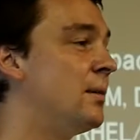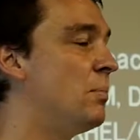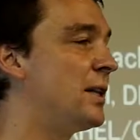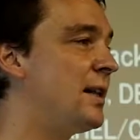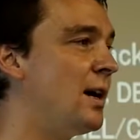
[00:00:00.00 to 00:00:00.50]

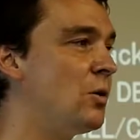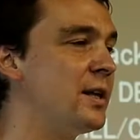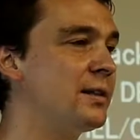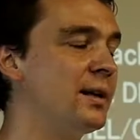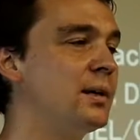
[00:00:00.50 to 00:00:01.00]
But now
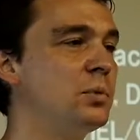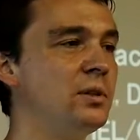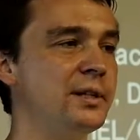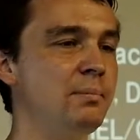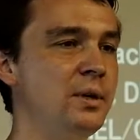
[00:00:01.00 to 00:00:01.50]
that
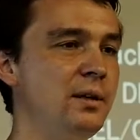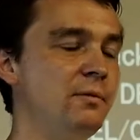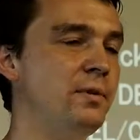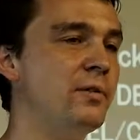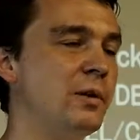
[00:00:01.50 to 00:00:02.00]
tarballs are being
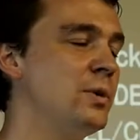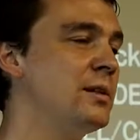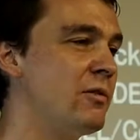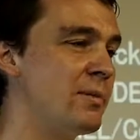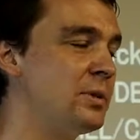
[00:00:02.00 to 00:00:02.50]
very
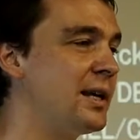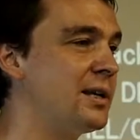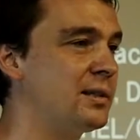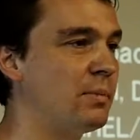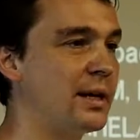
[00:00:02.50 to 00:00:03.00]
quickly
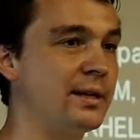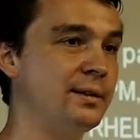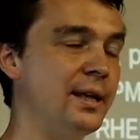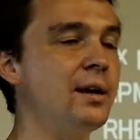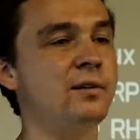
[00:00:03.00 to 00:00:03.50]
replaced by
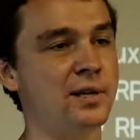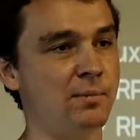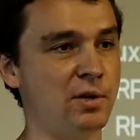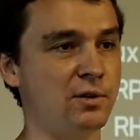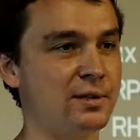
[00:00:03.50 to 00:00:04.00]
container
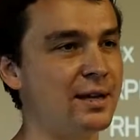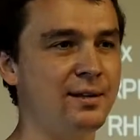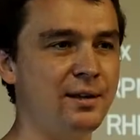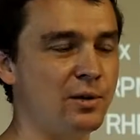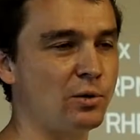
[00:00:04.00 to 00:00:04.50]
images, I
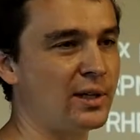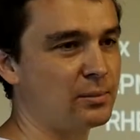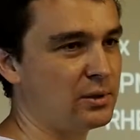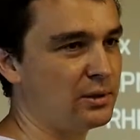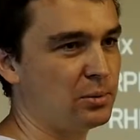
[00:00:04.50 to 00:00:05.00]
think
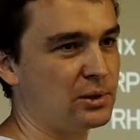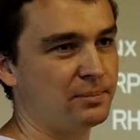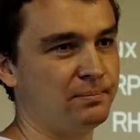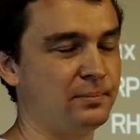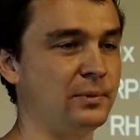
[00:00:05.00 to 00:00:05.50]
tarballs were
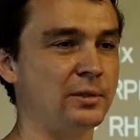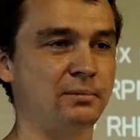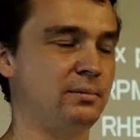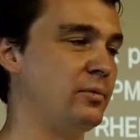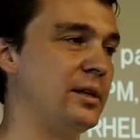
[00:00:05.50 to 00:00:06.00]
not
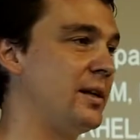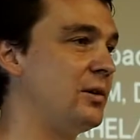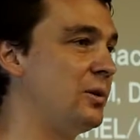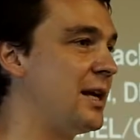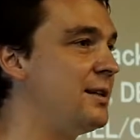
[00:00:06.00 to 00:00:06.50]
really a
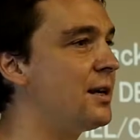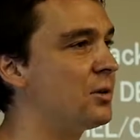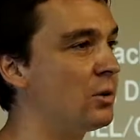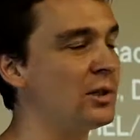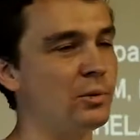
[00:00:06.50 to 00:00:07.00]
good idea.
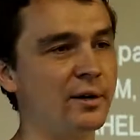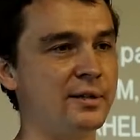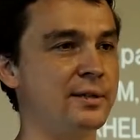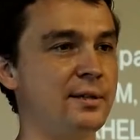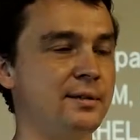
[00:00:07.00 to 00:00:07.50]
So Cloudera
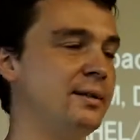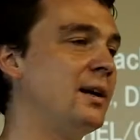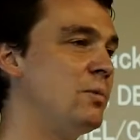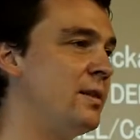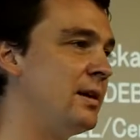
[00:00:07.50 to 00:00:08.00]
is still
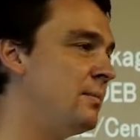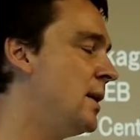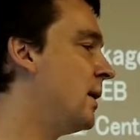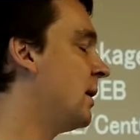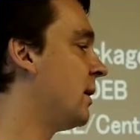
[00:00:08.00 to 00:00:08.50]
stuck with them.
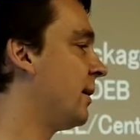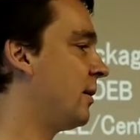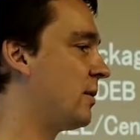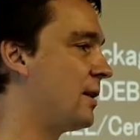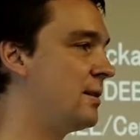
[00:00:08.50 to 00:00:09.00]

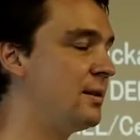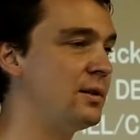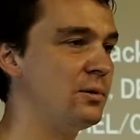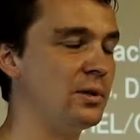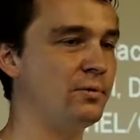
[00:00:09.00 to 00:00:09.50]
They still
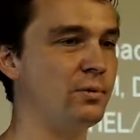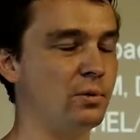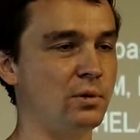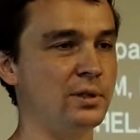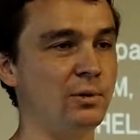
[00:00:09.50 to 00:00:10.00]
use it
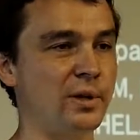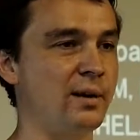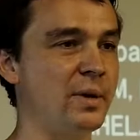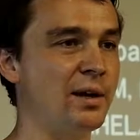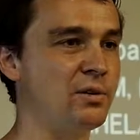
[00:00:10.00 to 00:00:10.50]
for Cloudera
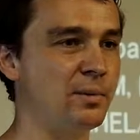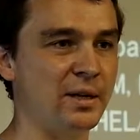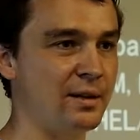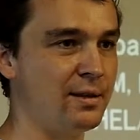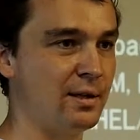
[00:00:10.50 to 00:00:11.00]
Manager,
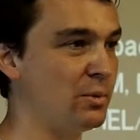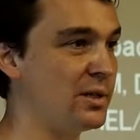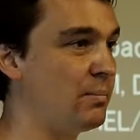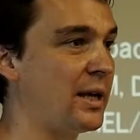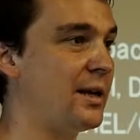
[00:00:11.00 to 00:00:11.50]
but I think it was
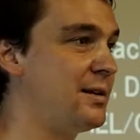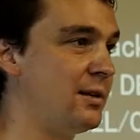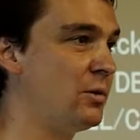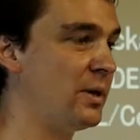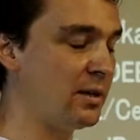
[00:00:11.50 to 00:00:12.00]
a bad idea
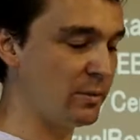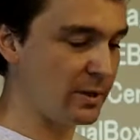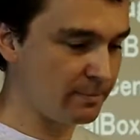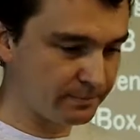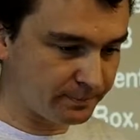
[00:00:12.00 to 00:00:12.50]
to begin with.